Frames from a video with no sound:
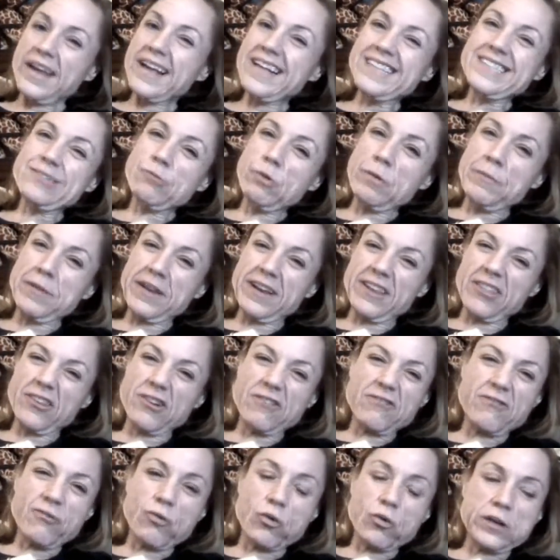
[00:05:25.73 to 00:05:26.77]
It's women in
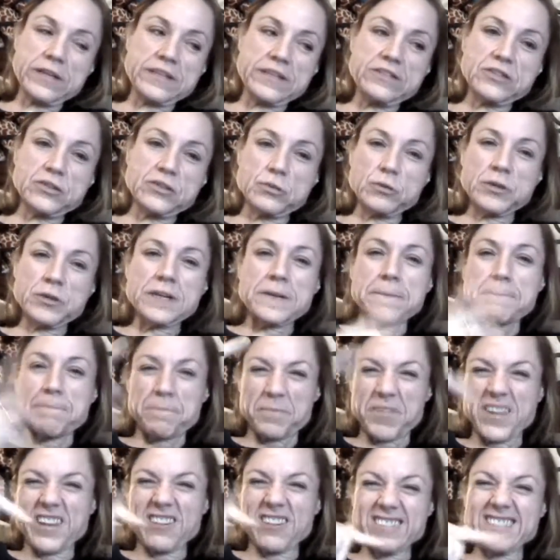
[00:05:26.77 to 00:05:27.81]
their 40s who,
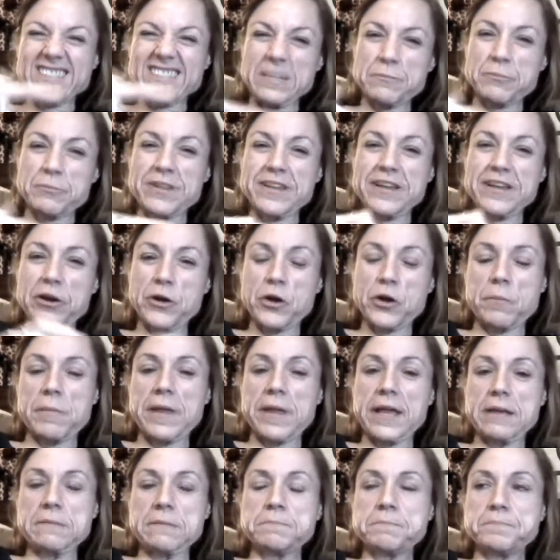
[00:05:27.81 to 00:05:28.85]
sleep with younger
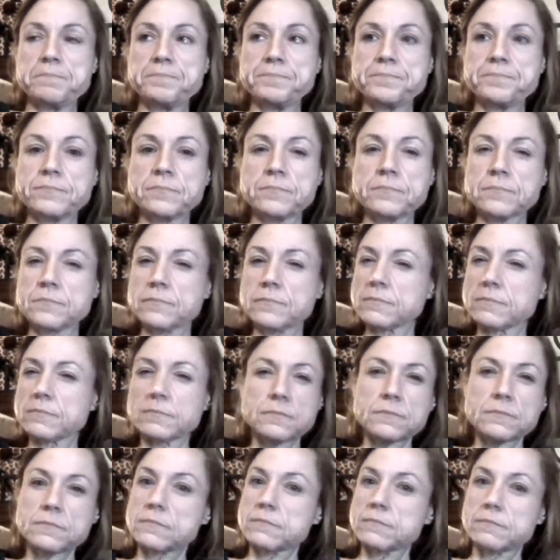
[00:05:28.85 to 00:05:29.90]
men.
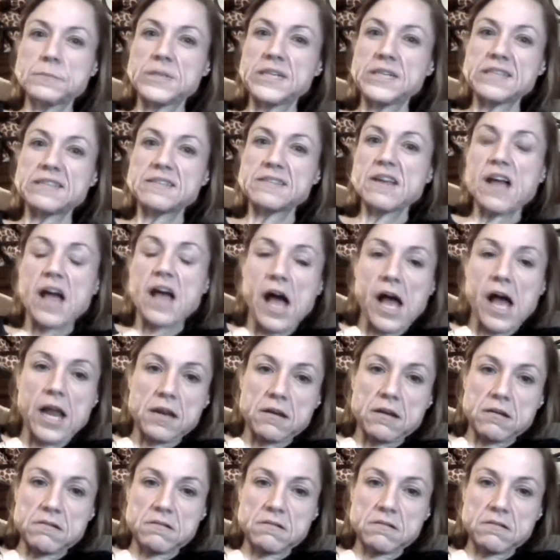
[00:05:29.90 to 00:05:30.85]
But it's not.